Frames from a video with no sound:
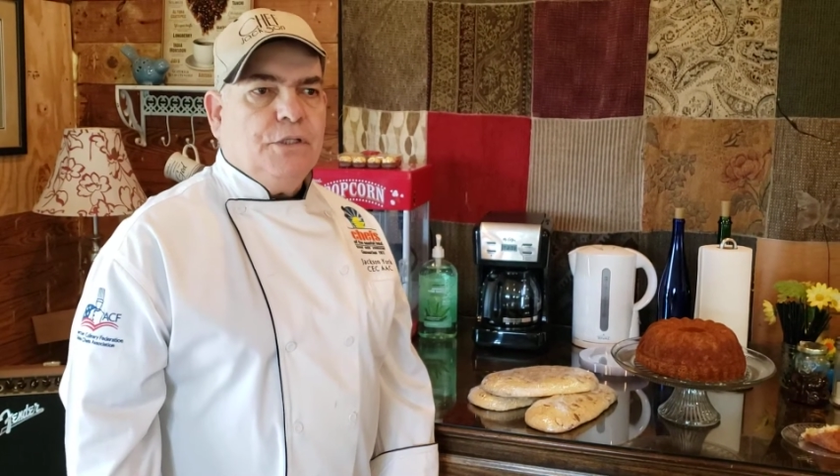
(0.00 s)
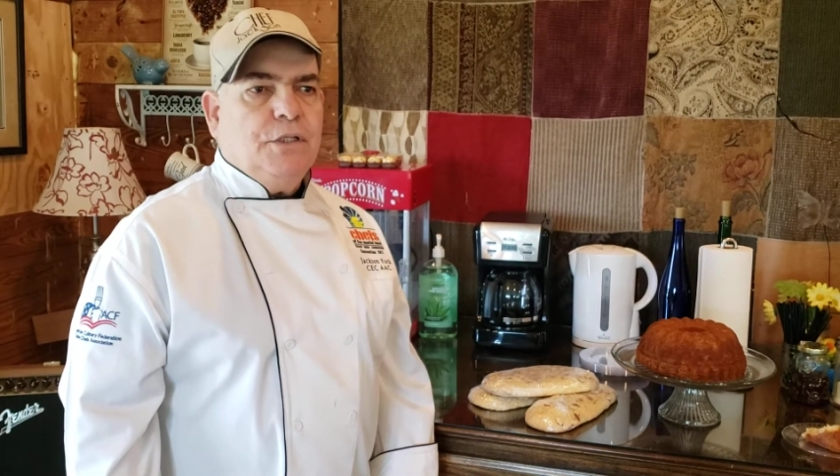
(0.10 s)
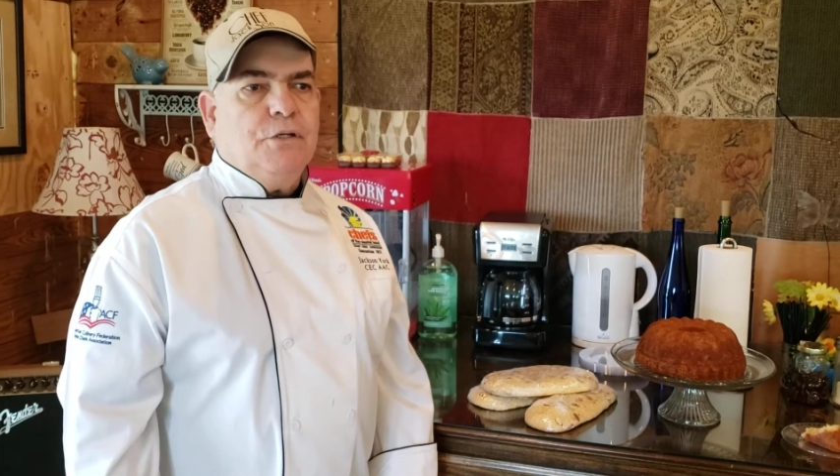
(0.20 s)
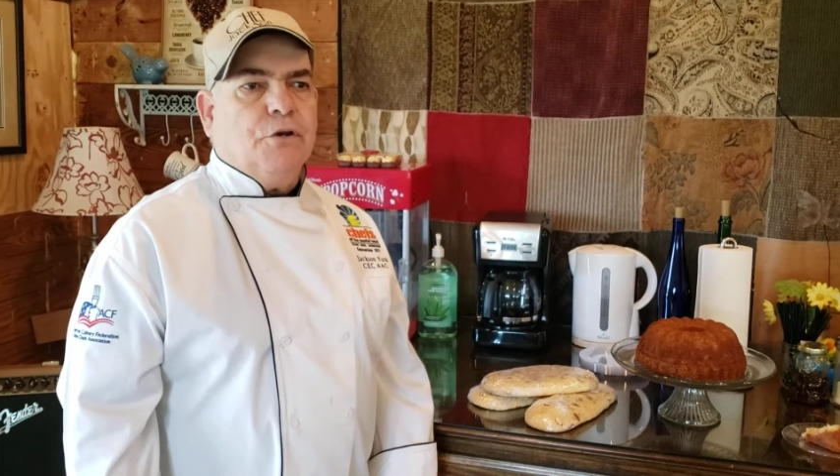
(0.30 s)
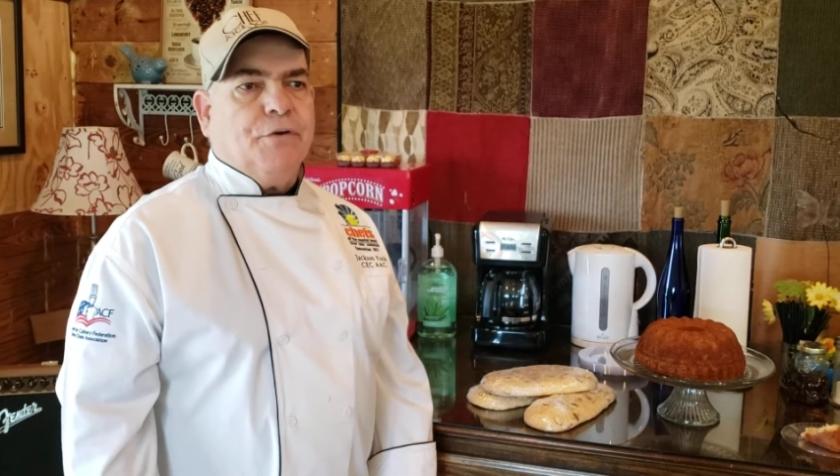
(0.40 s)

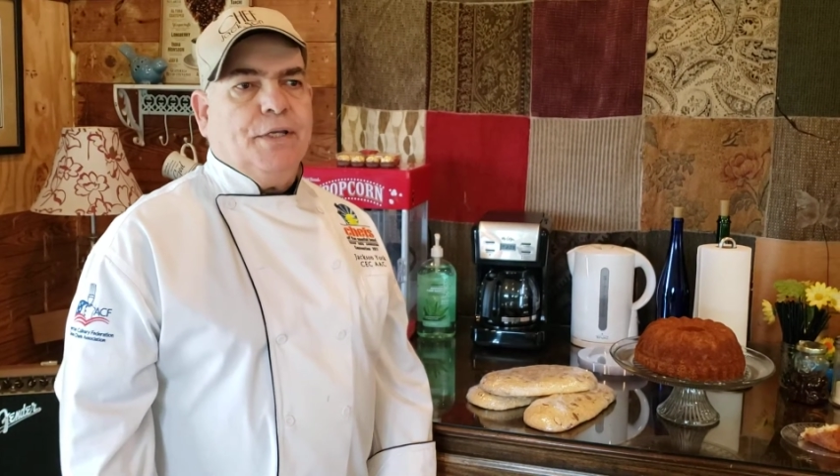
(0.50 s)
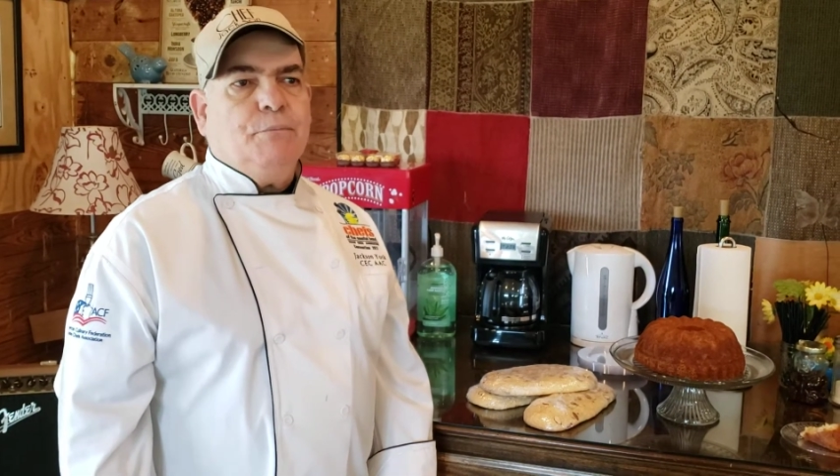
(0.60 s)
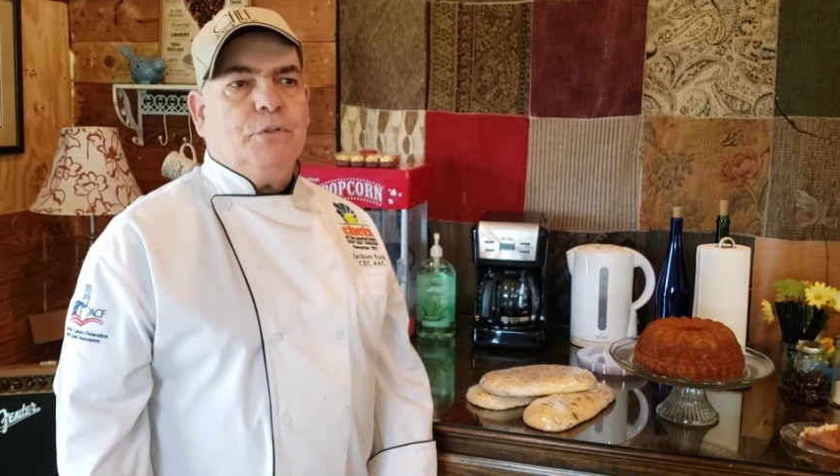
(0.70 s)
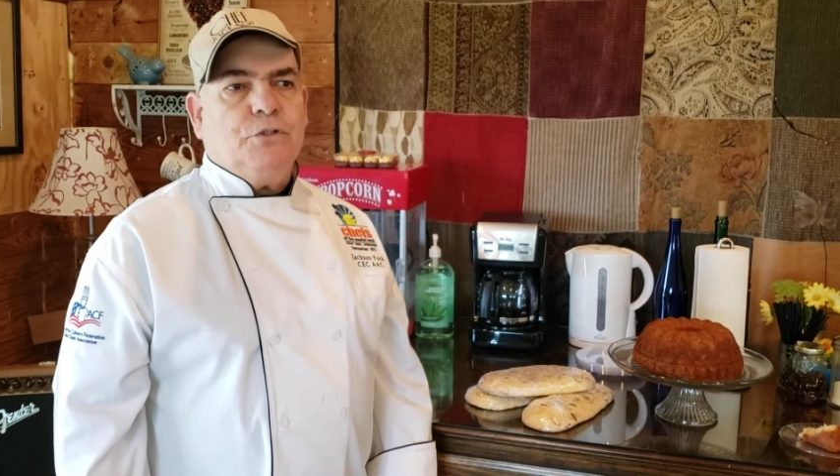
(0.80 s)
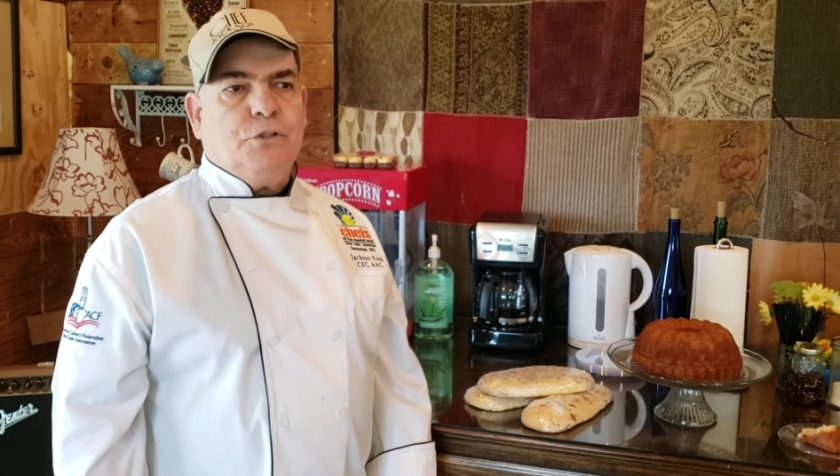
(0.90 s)
You
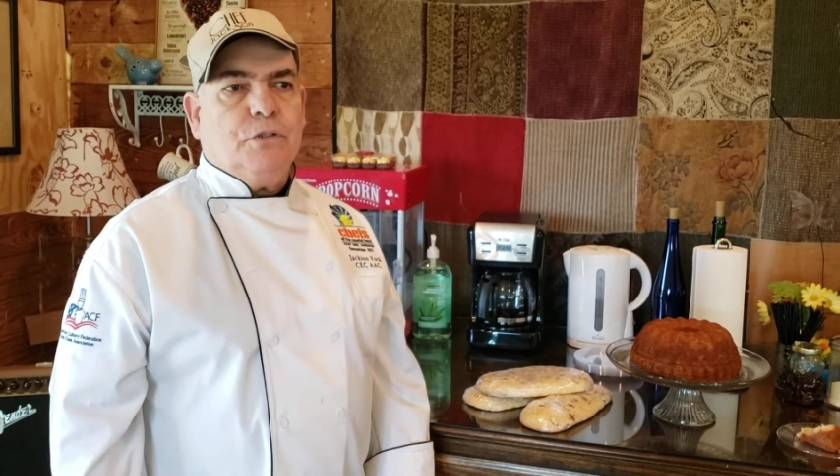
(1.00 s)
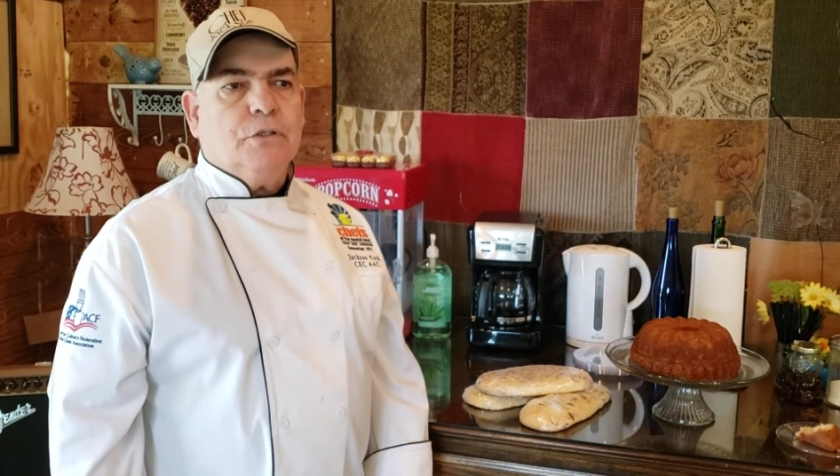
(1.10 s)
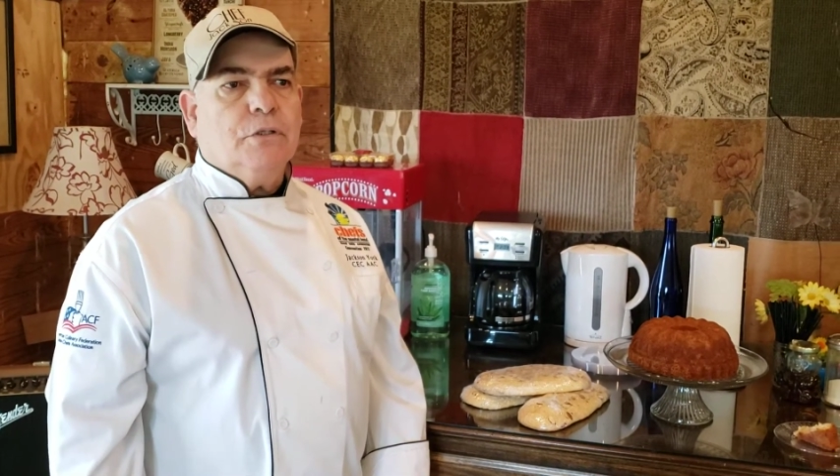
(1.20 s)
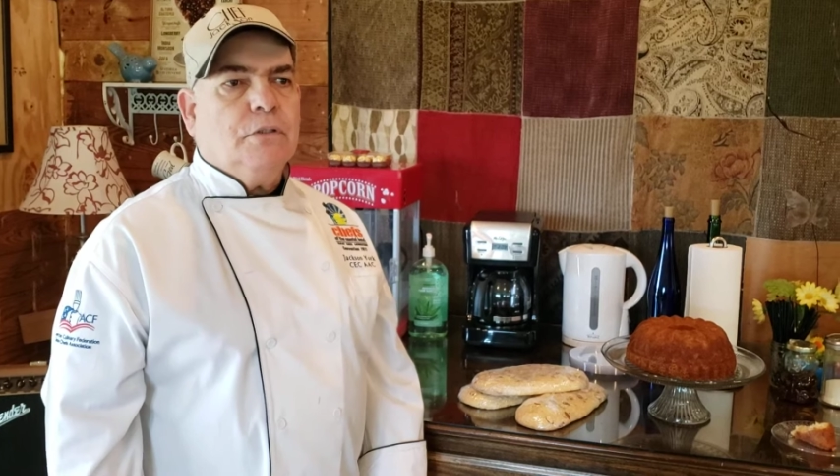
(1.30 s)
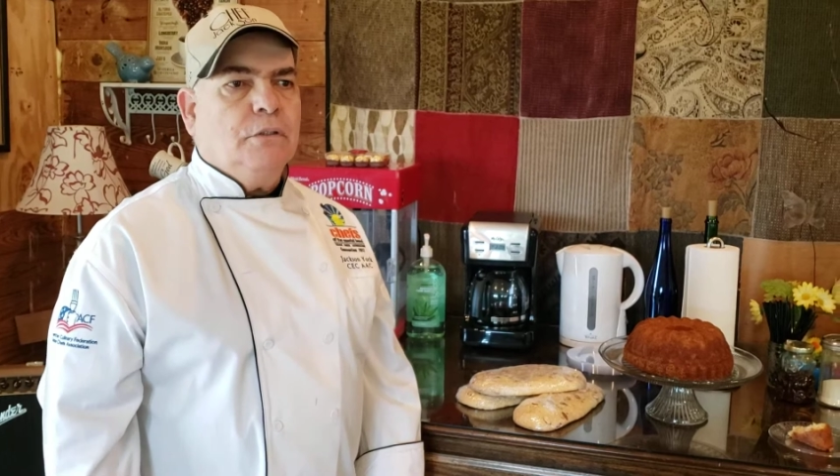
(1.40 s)
cream the
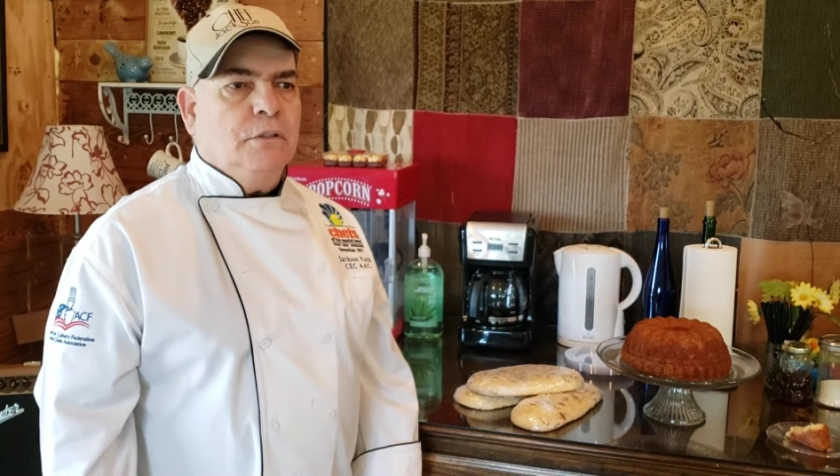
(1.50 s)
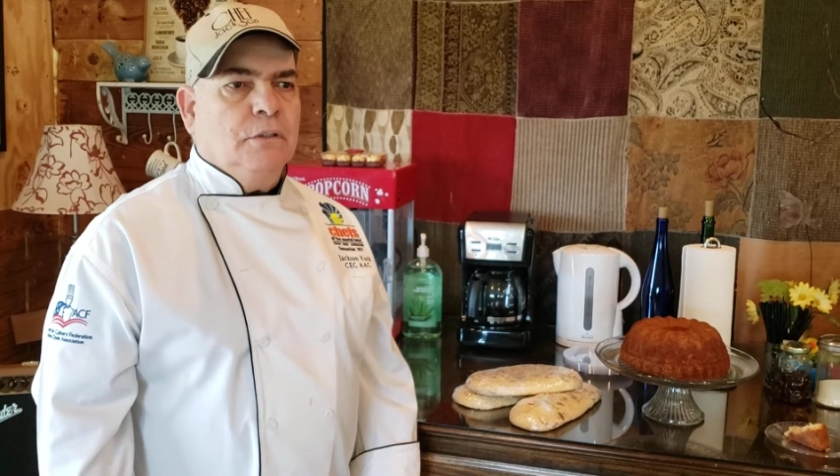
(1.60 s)
sugar,